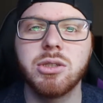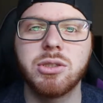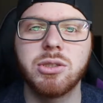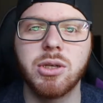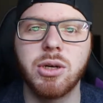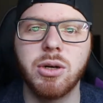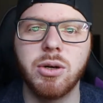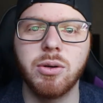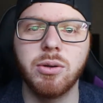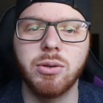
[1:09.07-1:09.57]

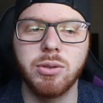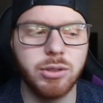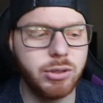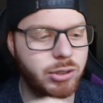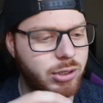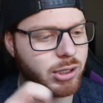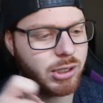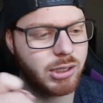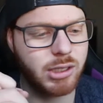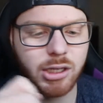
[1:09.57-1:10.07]
So you
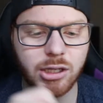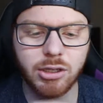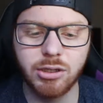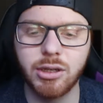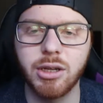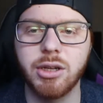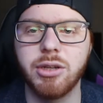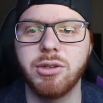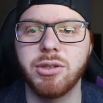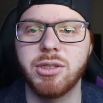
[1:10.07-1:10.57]
just need to
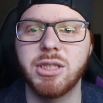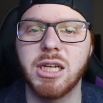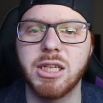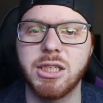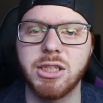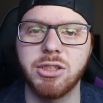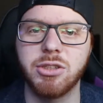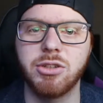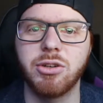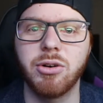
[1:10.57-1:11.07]
get your
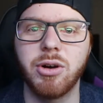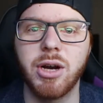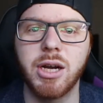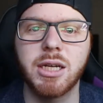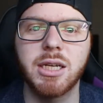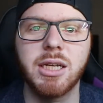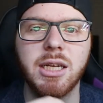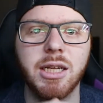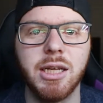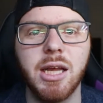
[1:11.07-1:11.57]
settings
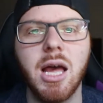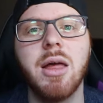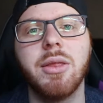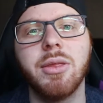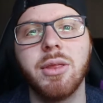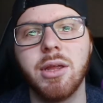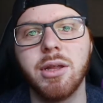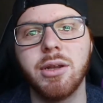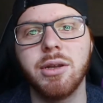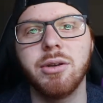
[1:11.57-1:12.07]
correctly
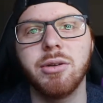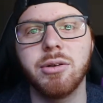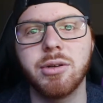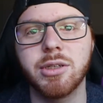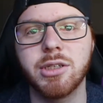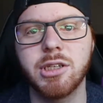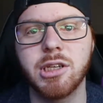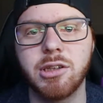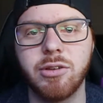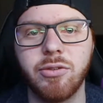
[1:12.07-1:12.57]
and then you
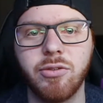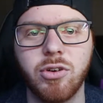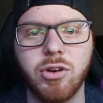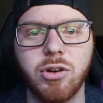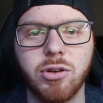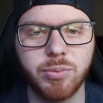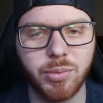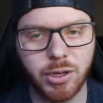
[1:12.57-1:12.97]
can take the photo,